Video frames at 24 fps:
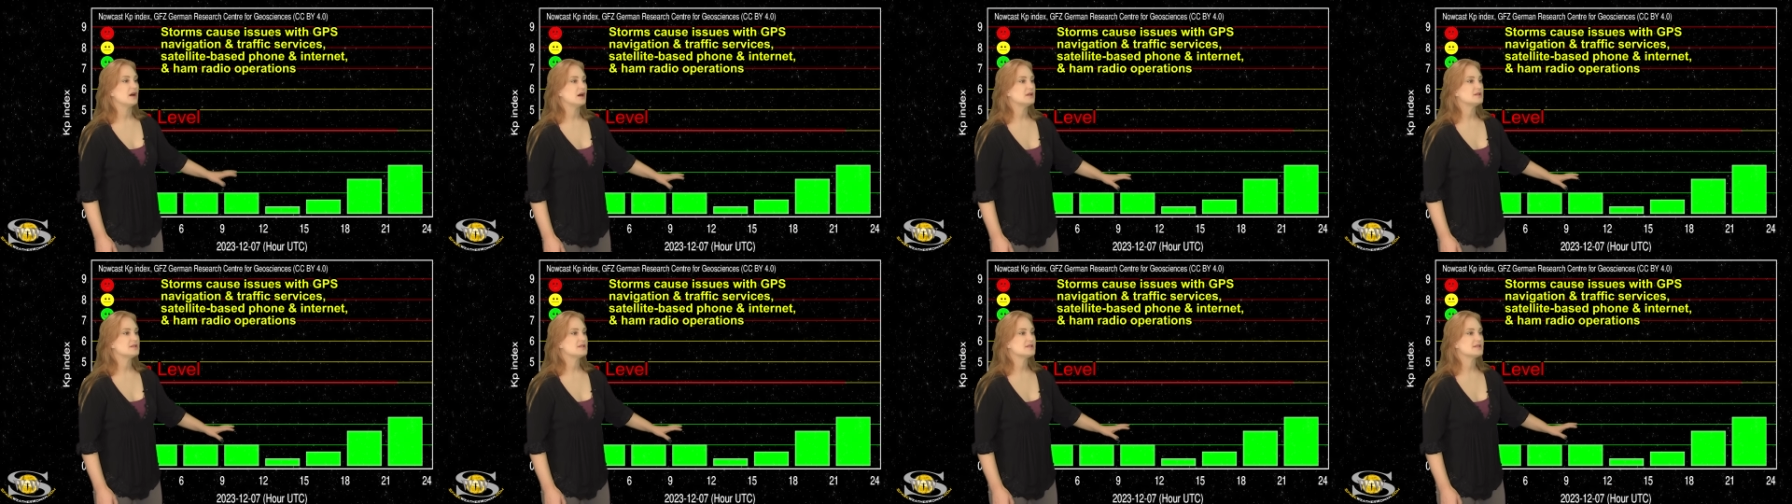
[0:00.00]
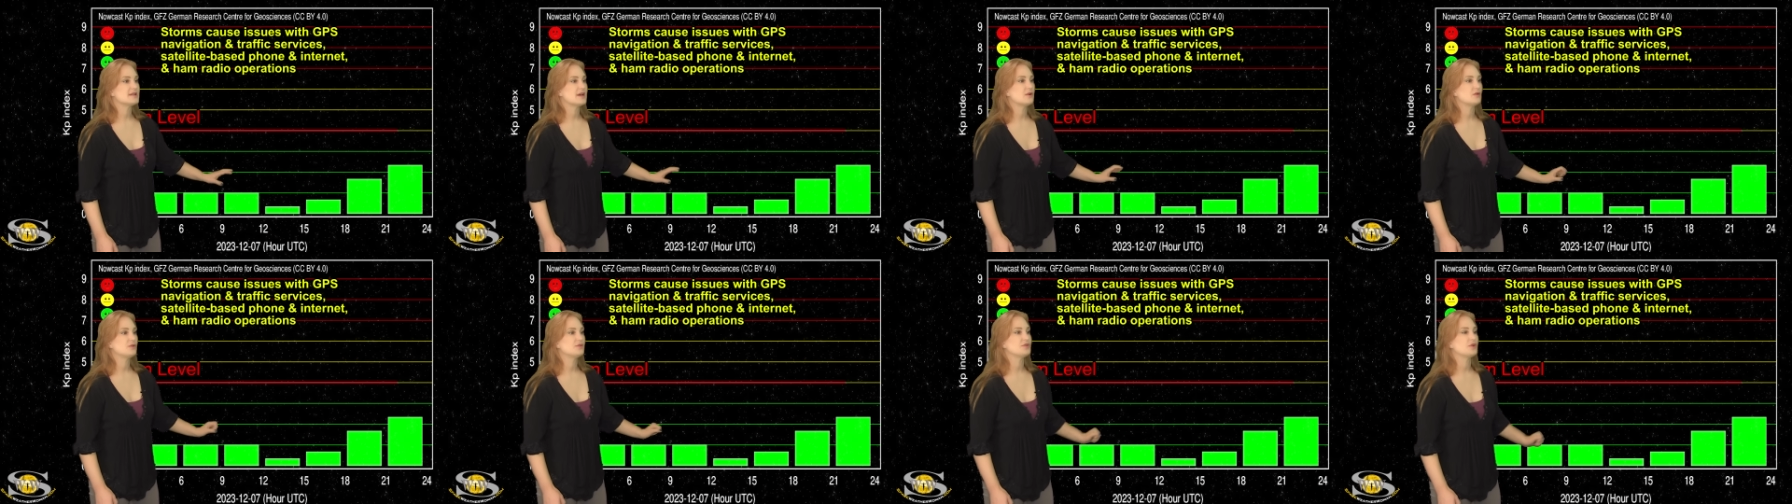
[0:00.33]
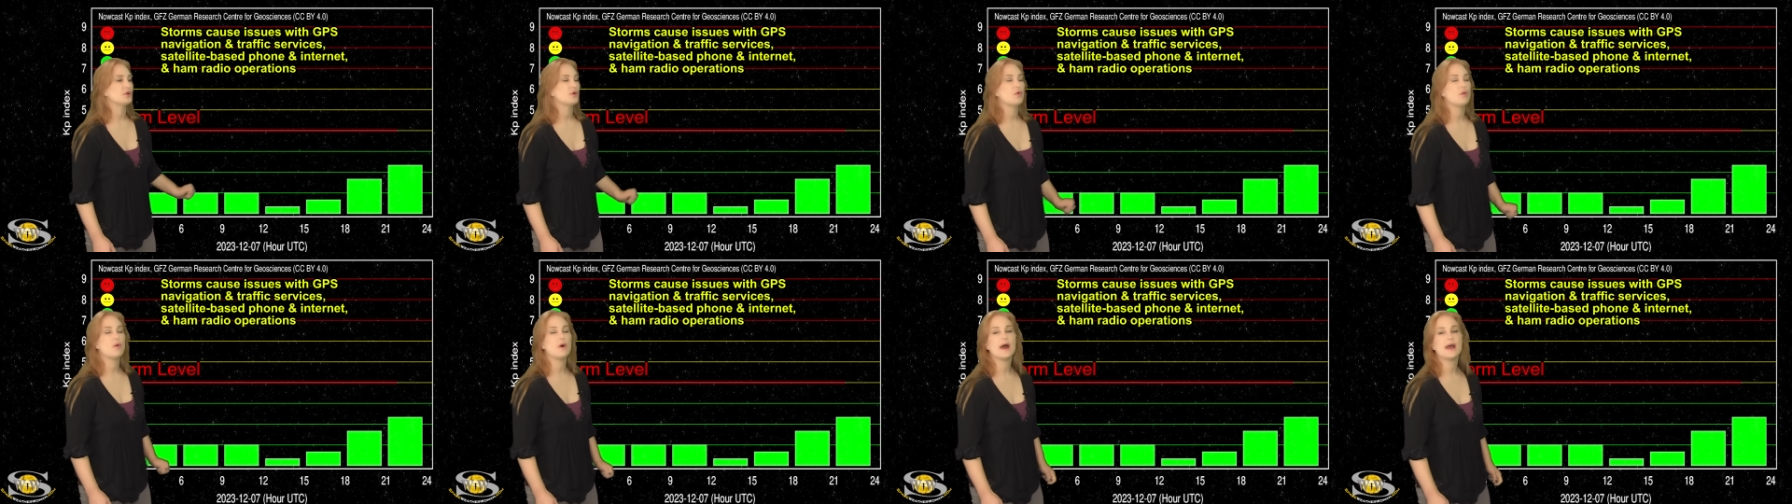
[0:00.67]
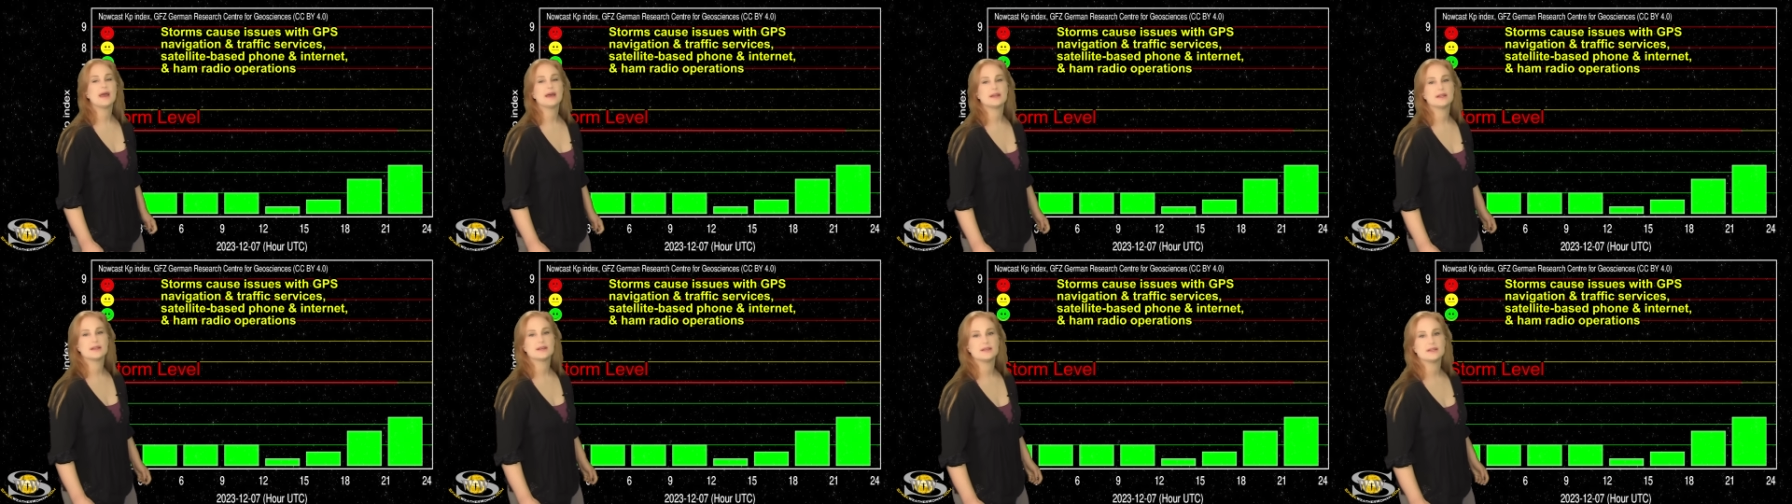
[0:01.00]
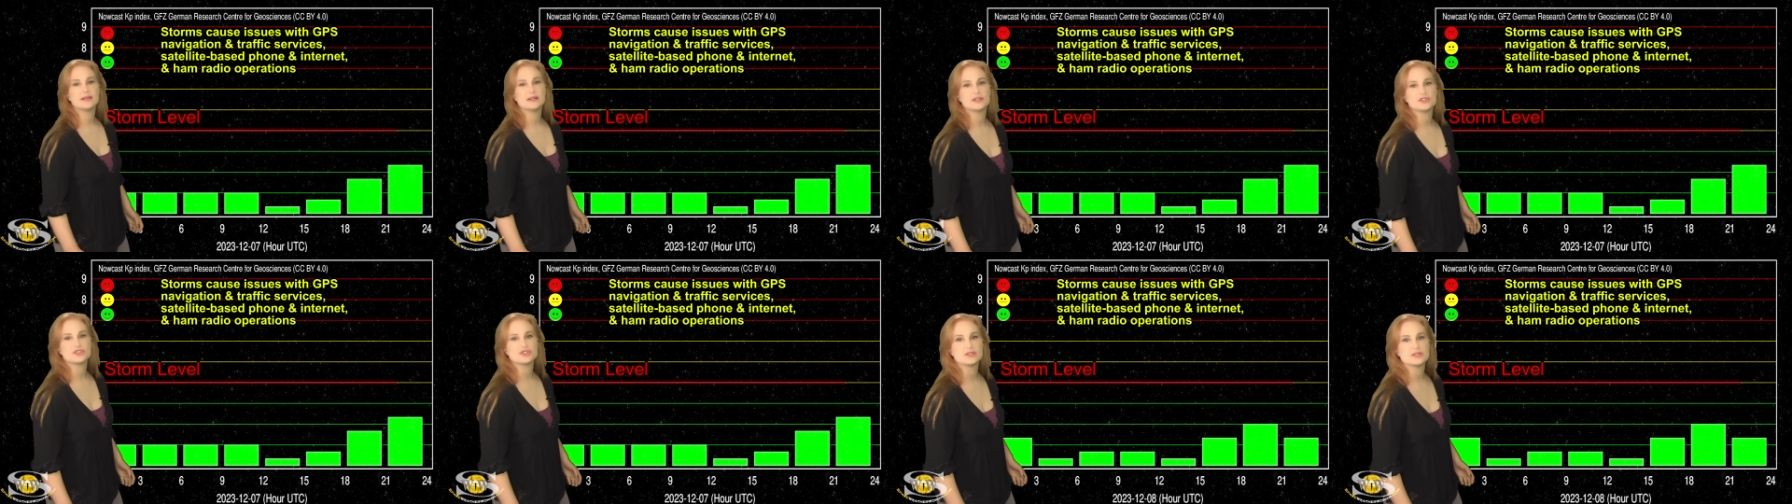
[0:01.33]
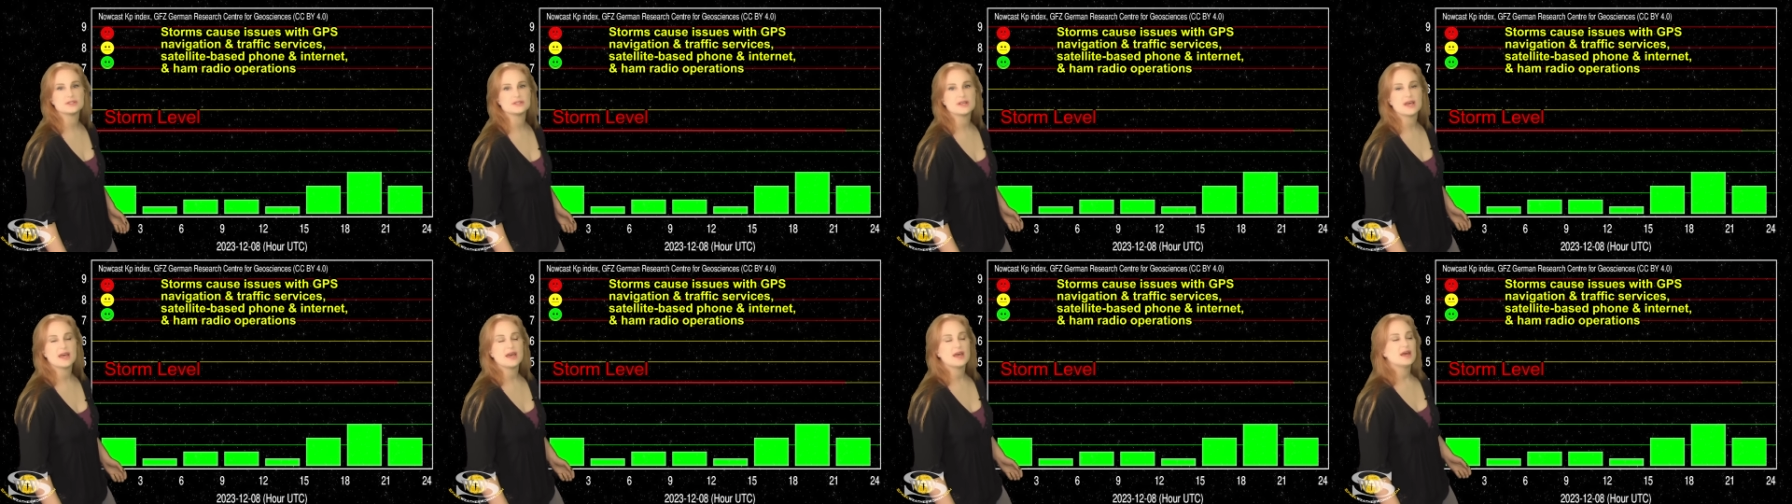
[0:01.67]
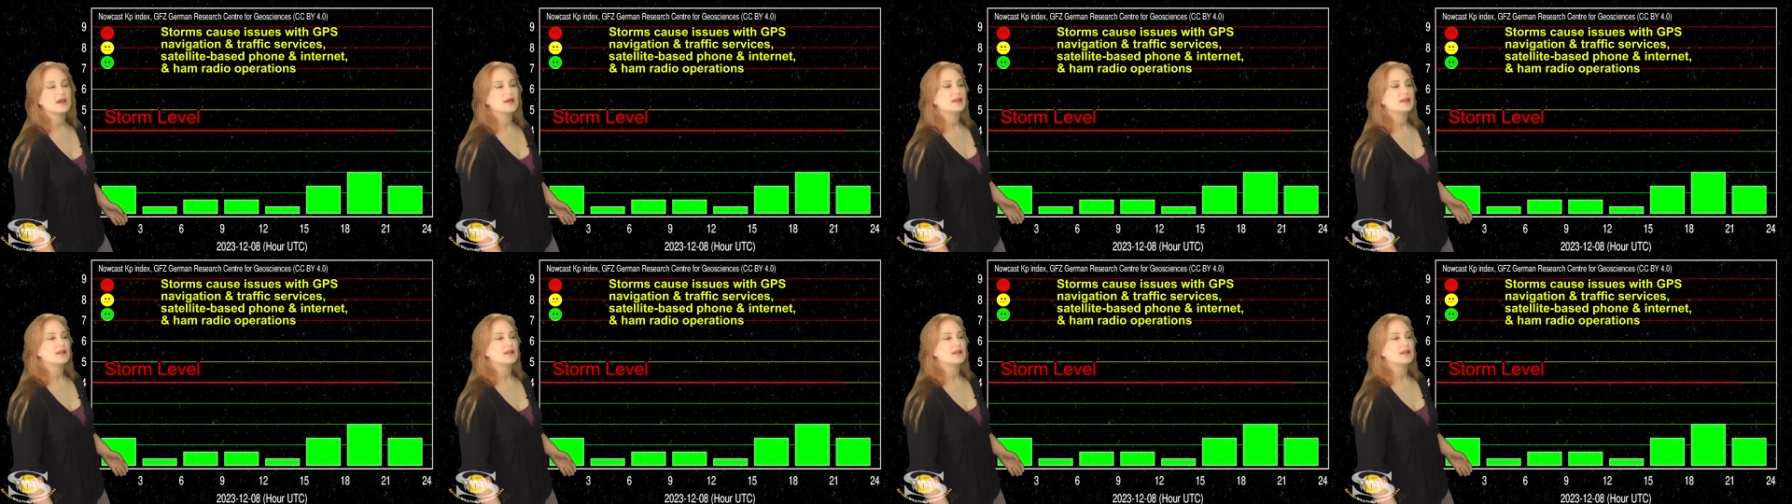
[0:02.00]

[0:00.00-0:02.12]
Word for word: unsettled to quiet conditions.